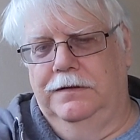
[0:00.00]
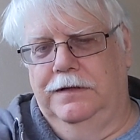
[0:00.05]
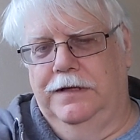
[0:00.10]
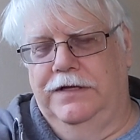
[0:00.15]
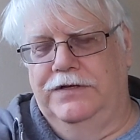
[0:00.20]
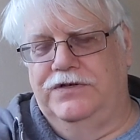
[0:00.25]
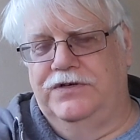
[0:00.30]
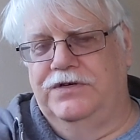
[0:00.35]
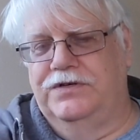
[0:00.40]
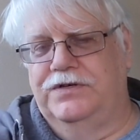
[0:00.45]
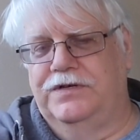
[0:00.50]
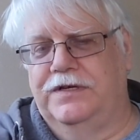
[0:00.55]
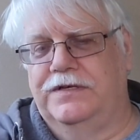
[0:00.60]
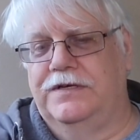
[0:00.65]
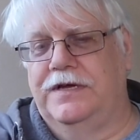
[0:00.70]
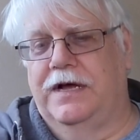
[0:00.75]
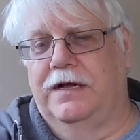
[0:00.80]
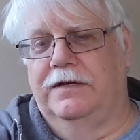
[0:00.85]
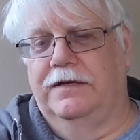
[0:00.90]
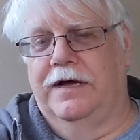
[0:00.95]

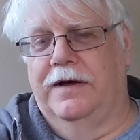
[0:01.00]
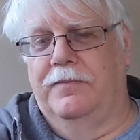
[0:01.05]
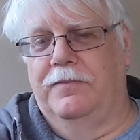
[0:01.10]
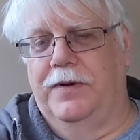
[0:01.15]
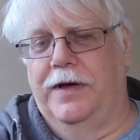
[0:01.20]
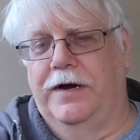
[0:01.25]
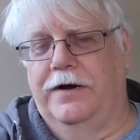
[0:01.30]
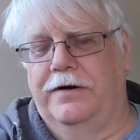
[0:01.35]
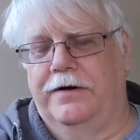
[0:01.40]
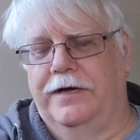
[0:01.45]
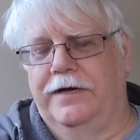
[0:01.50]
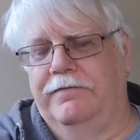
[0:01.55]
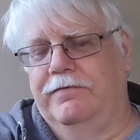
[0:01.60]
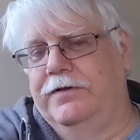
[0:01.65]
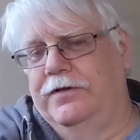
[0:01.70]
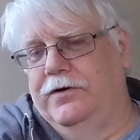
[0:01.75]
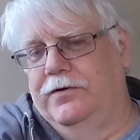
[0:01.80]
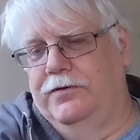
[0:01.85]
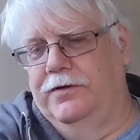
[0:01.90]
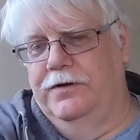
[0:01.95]
is held up better,
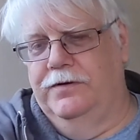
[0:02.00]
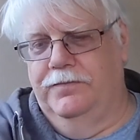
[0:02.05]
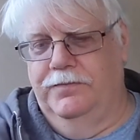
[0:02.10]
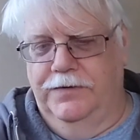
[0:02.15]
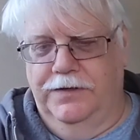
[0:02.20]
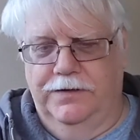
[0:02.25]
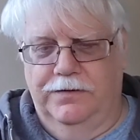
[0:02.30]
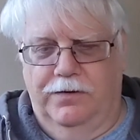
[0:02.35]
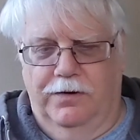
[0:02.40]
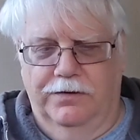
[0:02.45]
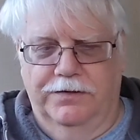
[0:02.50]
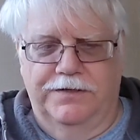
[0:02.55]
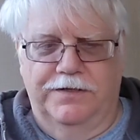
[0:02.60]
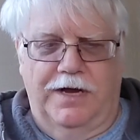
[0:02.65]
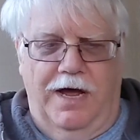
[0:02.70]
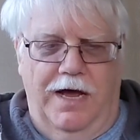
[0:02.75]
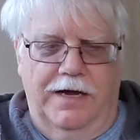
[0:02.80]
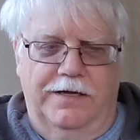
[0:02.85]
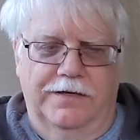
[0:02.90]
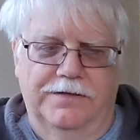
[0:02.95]
even though the old
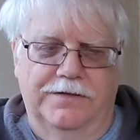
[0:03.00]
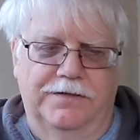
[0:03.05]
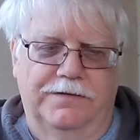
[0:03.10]
stock